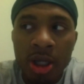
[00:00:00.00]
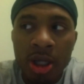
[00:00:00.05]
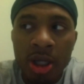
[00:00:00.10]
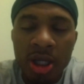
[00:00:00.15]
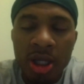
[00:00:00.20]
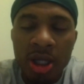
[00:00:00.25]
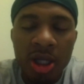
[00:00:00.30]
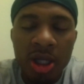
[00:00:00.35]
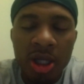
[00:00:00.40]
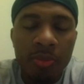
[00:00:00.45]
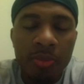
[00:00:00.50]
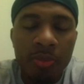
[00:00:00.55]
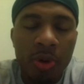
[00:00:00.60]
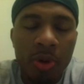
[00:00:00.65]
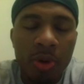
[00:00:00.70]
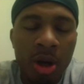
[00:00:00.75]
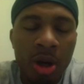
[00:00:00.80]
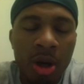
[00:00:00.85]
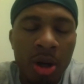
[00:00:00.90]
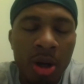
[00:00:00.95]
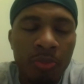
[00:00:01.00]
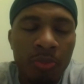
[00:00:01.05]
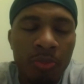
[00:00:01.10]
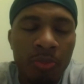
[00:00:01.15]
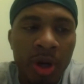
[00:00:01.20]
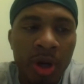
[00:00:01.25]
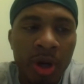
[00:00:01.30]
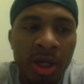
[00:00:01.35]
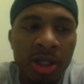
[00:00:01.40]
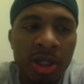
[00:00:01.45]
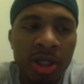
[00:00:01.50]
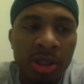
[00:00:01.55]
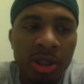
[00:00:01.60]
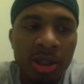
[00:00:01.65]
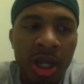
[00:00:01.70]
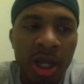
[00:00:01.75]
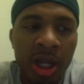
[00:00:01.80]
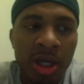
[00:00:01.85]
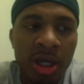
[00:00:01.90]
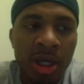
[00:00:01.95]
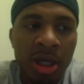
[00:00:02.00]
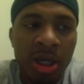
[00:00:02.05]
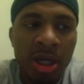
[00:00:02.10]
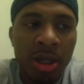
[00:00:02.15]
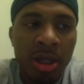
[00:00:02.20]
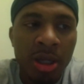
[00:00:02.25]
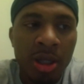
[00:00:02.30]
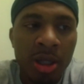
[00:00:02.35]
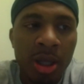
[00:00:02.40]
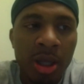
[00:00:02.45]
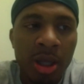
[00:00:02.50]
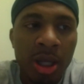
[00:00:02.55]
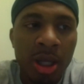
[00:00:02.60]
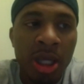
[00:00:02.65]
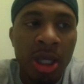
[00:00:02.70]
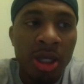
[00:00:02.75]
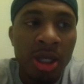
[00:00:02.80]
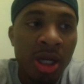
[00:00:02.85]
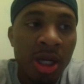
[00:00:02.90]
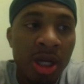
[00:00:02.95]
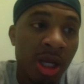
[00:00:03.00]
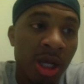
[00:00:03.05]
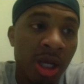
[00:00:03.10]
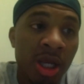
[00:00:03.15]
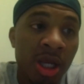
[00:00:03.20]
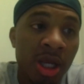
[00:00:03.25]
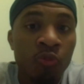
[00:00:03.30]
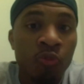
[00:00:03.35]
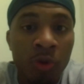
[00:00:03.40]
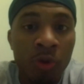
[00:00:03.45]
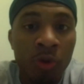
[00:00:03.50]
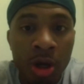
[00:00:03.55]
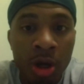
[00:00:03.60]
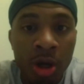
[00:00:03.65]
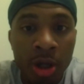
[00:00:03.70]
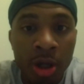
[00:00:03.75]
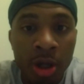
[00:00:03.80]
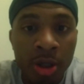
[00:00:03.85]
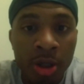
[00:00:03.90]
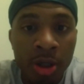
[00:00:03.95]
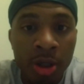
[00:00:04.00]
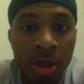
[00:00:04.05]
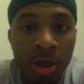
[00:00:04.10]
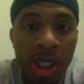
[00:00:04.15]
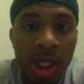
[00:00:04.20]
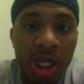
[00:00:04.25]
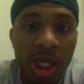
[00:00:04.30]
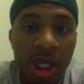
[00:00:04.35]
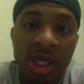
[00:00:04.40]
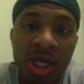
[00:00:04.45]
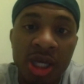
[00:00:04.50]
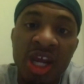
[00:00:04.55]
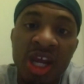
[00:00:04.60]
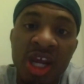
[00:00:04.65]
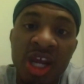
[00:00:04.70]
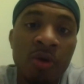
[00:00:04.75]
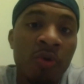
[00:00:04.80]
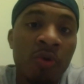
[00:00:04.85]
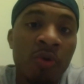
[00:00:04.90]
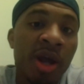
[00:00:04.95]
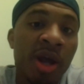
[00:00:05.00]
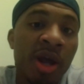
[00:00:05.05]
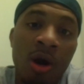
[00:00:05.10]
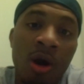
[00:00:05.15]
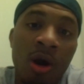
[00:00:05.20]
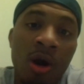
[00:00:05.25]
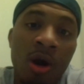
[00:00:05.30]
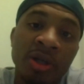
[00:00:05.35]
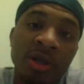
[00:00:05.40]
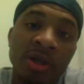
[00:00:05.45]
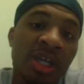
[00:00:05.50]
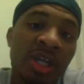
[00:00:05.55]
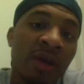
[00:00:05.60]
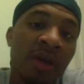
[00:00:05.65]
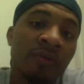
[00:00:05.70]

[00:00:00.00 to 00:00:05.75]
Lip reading: He hit a pregnant lady. He did a hit and run, and Dana White always gave him